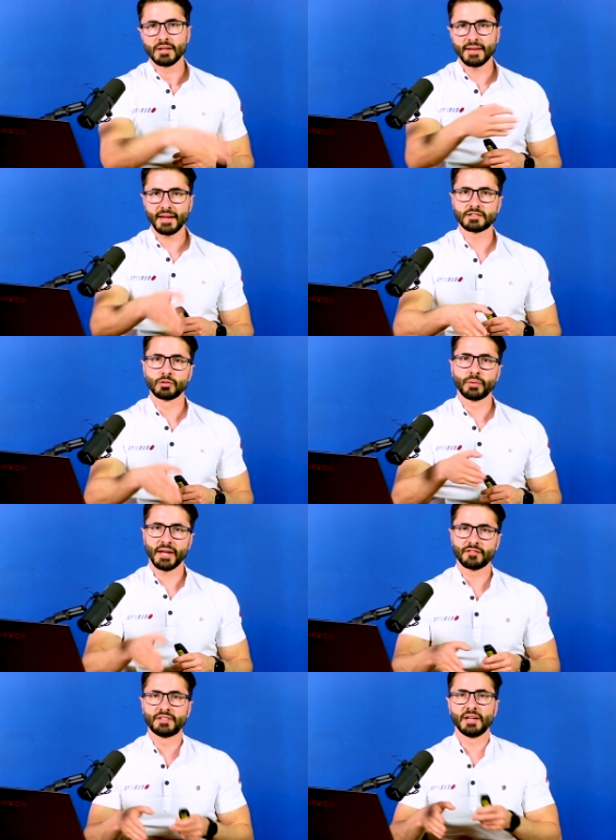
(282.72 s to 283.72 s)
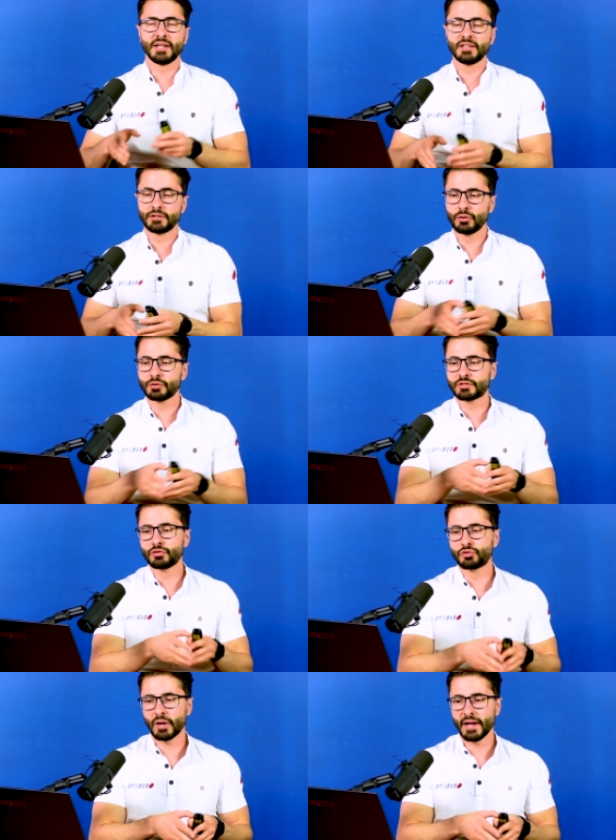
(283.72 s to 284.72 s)
Next, we have the
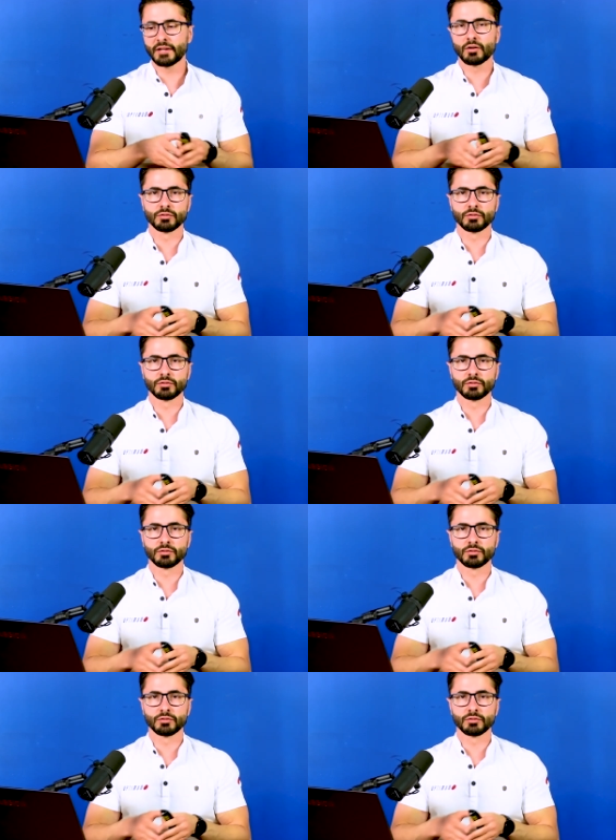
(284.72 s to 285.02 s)
induced drag